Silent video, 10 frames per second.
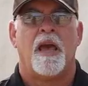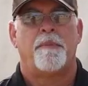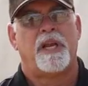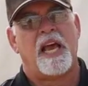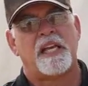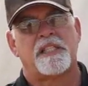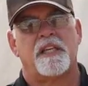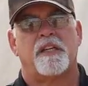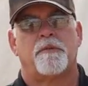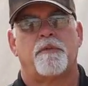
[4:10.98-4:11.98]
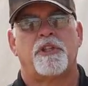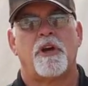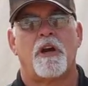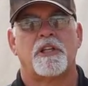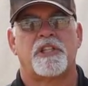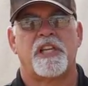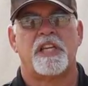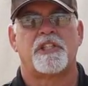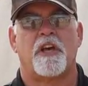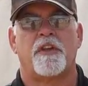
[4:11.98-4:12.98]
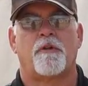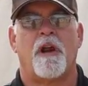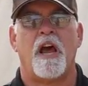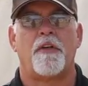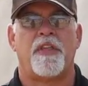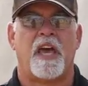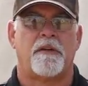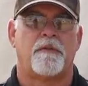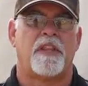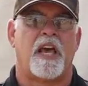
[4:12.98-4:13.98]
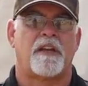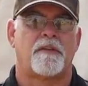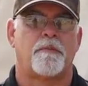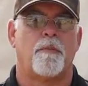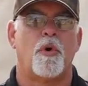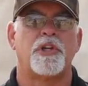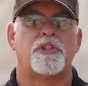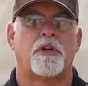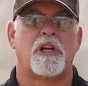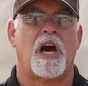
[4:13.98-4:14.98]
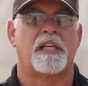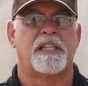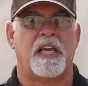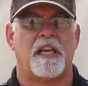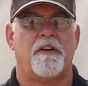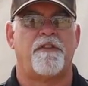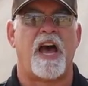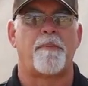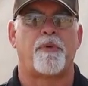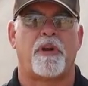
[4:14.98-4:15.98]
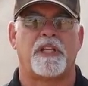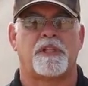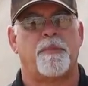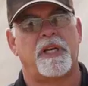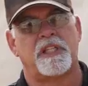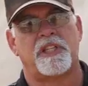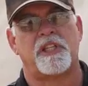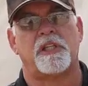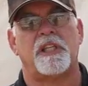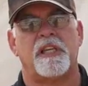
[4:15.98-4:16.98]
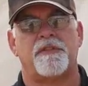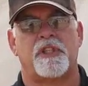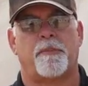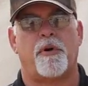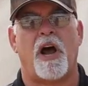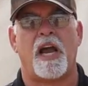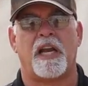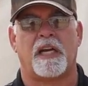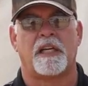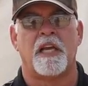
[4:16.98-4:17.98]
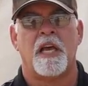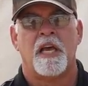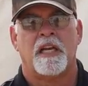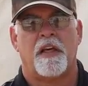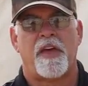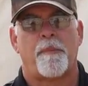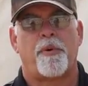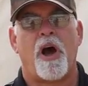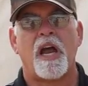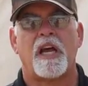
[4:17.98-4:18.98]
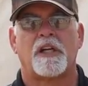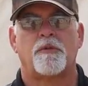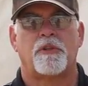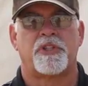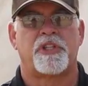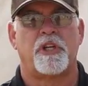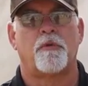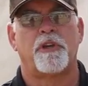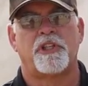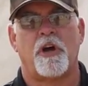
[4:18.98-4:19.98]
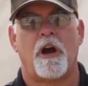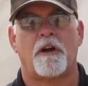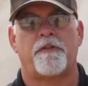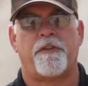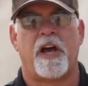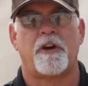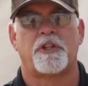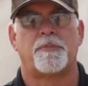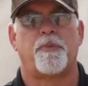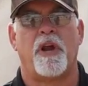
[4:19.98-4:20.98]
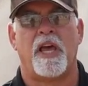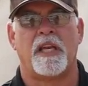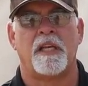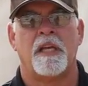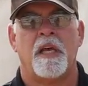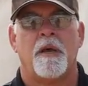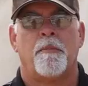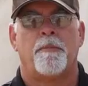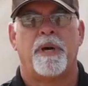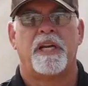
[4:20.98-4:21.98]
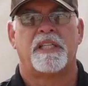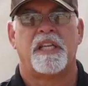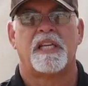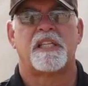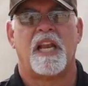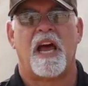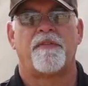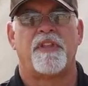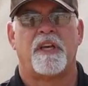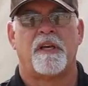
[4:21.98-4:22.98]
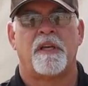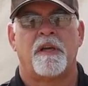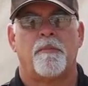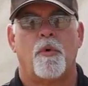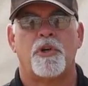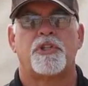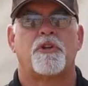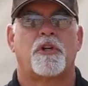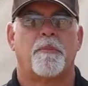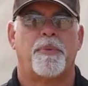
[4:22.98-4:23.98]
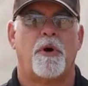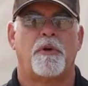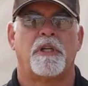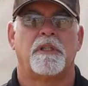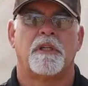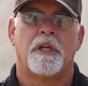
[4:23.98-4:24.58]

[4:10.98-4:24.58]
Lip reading: but as the retardant stays on the ground that moisture content evaporates, but it still leaves the product. Now that product will still retard fire spread, but it doesn't have the moisture component